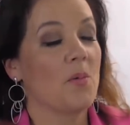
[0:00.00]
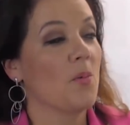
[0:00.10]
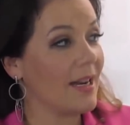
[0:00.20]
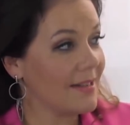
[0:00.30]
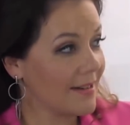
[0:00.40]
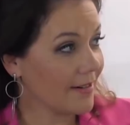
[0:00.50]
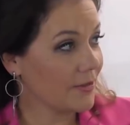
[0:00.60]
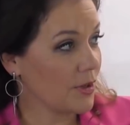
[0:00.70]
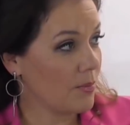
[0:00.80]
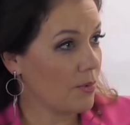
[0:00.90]
When
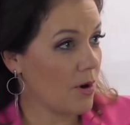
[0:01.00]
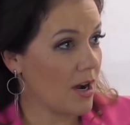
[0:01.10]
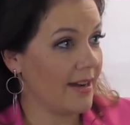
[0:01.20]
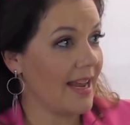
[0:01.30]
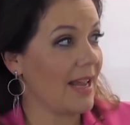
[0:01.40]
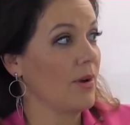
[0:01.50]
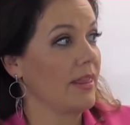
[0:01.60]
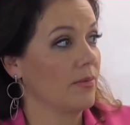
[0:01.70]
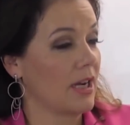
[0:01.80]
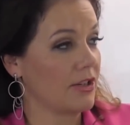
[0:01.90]
Donald Trump won and
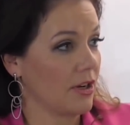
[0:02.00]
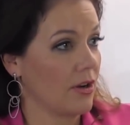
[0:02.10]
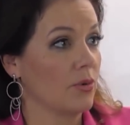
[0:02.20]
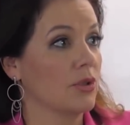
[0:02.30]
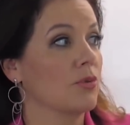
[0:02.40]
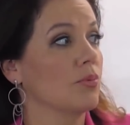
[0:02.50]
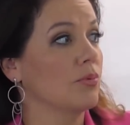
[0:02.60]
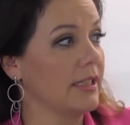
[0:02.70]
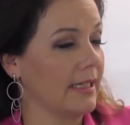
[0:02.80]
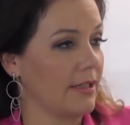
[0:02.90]
when the Russia hoax
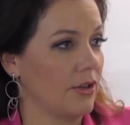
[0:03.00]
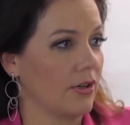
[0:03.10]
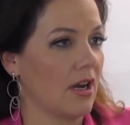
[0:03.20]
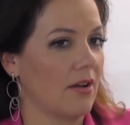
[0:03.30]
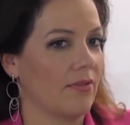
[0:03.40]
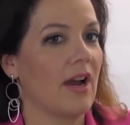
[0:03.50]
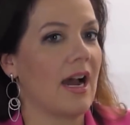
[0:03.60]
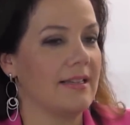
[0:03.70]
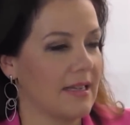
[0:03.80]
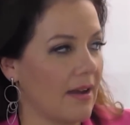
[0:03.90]
really took off,
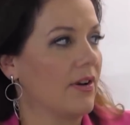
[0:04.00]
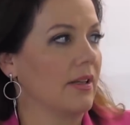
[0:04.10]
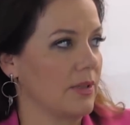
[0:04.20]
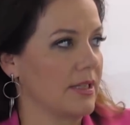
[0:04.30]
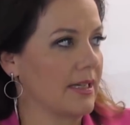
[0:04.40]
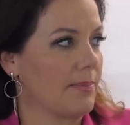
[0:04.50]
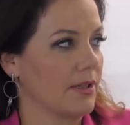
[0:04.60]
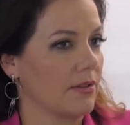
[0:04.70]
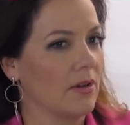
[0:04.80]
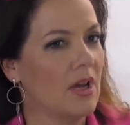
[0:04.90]
I definitely was
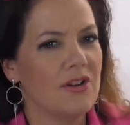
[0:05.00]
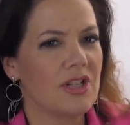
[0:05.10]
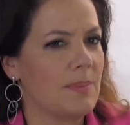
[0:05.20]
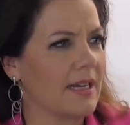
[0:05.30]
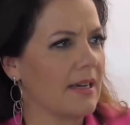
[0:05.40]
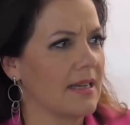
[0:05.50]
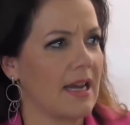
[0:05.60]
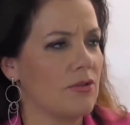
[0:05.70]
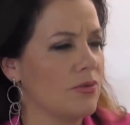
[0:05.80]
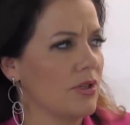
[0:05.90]
skeptical, just because
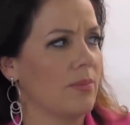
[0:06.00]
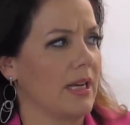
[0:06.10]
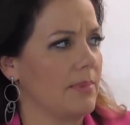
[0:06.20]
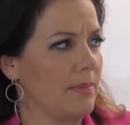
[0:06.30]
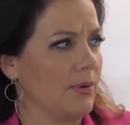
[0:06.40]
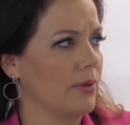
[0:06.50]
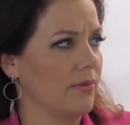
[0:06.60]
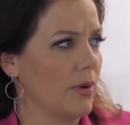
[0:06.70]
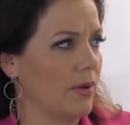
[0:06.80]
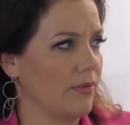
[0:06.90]
I knew so many people who
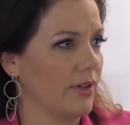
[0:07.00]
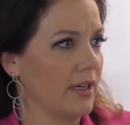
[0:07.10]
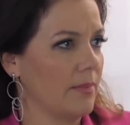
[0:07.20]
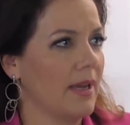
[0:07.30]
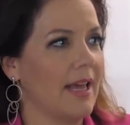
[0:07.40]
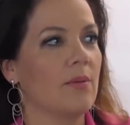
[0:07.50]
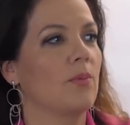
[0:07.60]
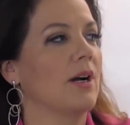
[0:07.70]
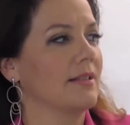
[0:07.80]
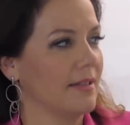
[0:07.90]
had voted for him, and it
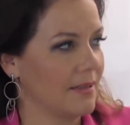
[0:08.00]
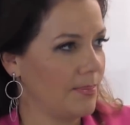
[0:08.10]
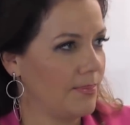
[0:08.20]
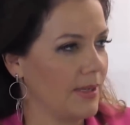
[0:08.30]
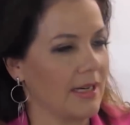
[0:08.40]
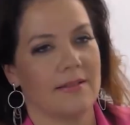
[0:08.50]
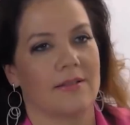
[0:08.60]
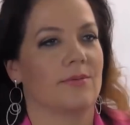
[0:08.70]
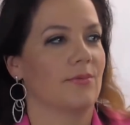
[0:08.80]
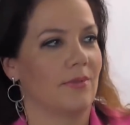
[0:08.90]
wasn't
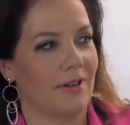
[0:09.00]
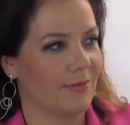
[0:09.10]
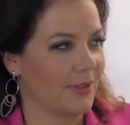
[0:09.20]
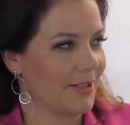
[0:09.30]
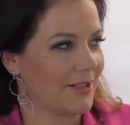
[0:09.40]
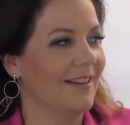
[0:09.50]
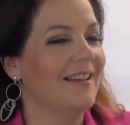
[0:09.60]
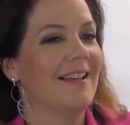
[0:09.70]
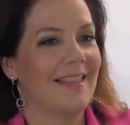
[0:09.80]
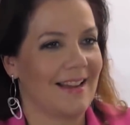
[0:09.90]
because of Russia.
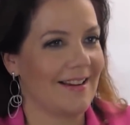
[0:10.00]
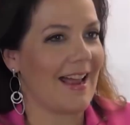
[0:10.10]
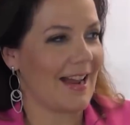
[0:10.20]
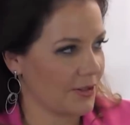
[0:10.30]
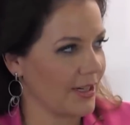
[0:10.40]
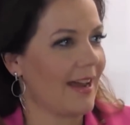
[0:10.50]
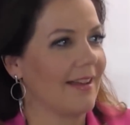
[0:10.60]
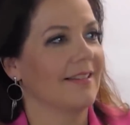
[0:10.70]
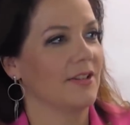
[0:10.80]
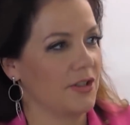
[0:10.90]
They actually
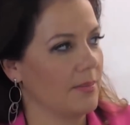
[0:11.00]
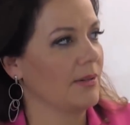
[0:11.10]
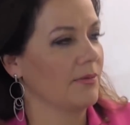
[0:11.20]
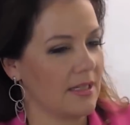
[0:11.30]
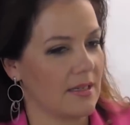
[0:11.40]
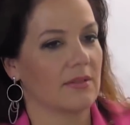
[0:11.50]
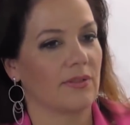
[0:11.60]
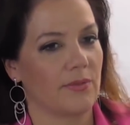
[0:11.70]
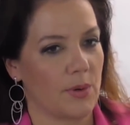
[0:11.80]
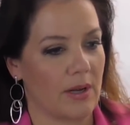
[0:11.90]
had legitimate reasons
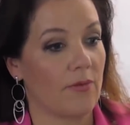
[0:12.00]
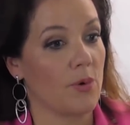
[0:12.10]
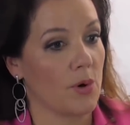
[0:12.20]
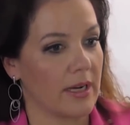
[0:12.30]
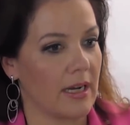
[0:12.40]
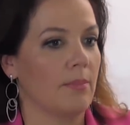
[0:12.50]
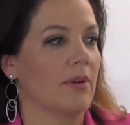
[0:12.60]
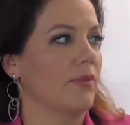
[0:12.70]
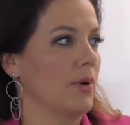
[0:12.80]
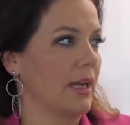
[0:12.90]
for voting for
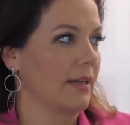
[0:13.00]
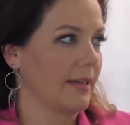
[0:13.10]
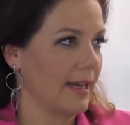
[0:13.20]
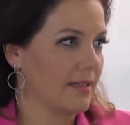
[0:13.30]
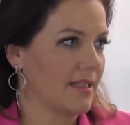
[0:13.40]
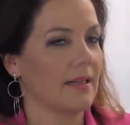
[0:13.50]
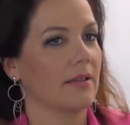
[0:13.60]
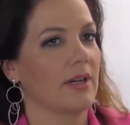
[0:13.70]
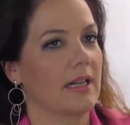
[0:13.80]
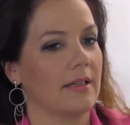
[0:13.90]
him or voting against
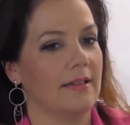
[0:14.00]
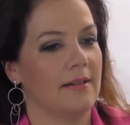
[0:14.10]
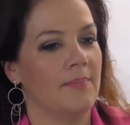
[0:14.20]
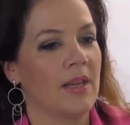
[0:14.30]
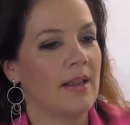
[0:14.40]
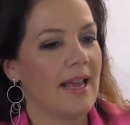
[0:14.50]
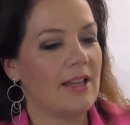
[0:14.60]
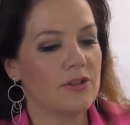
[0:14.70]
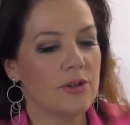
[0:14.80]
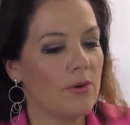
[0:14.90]
Hillary Clinton.
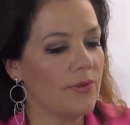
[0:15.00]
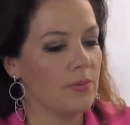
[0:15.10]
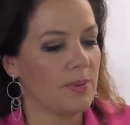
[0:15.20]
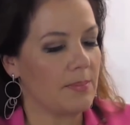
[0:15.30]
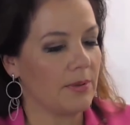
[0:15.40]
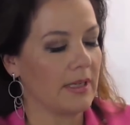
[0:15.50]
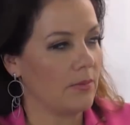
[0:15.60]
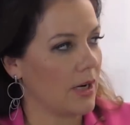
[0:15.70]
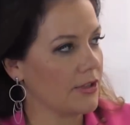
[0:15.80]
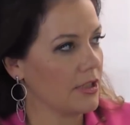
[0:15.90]
And so few people
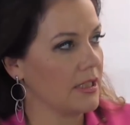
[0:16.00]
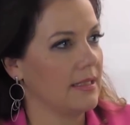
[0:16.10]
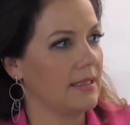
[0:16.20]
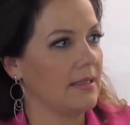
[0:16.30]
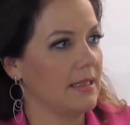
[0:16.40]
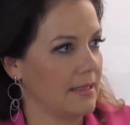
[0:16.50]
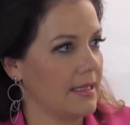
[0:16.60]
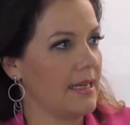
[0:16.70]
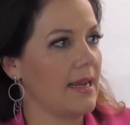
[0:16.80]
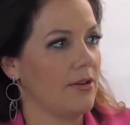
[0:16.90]
in Washington,
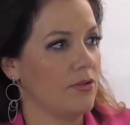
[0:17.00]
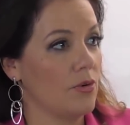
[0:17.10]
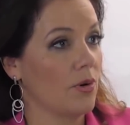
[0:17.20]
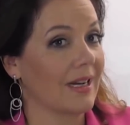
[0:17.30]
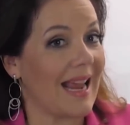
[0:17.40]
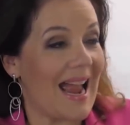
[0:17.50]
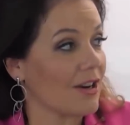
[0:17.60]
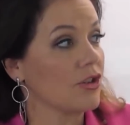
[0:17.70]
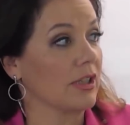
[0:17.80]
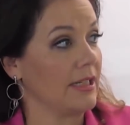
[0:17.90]
D.C. and New York
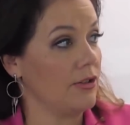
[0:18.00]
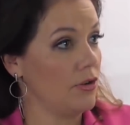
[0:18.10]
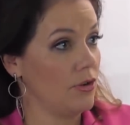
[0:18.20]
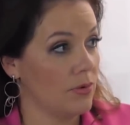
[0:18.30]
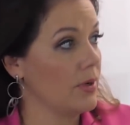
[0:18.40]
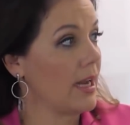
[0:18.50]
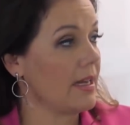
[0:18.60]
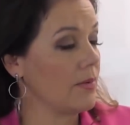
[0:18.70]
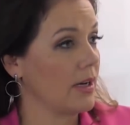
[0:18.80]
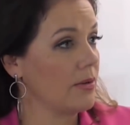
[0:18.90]
actually knew
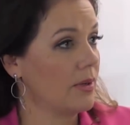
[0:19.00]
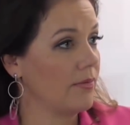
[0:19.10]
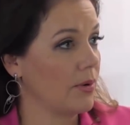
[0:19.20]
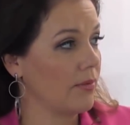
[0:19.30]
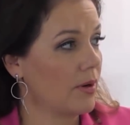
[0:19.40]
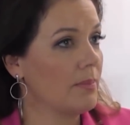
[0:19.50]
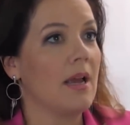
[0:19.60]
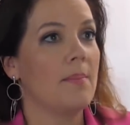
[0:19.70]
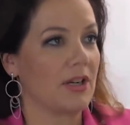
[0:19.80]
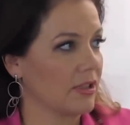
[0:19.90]
anyone who had voted for him,
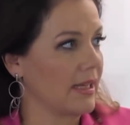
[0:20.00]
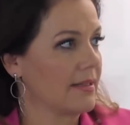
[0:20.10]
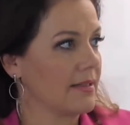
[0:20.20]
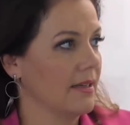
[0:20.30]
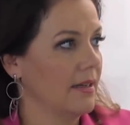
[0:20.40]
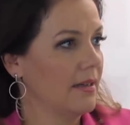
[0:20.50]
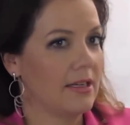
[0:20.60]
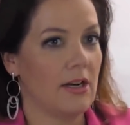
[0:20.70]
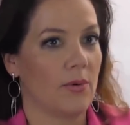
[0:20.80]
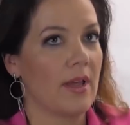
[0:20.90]
much less,
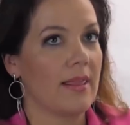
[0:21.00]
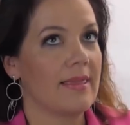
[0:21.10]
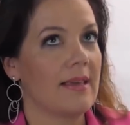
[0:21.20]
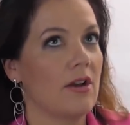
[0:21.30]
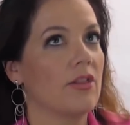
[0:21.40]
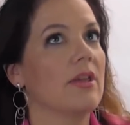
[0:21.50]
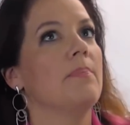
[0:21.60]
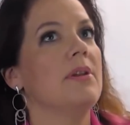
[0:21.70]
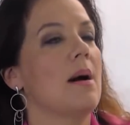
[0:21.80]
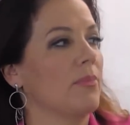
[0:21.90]

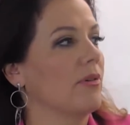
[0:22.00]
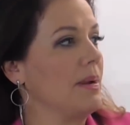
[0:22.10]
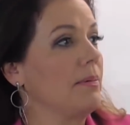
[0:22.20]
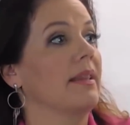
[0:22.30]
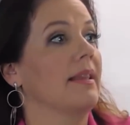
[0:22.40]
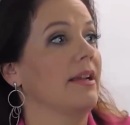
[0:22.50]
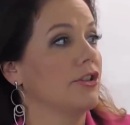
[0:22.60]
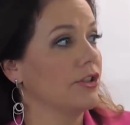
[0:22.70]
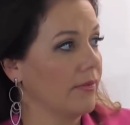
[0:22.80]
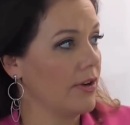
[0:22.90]
the number of people that they
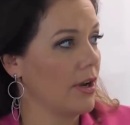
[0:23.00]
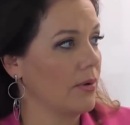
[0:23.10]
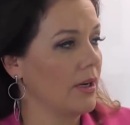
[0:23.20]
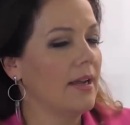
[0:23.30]
should have known.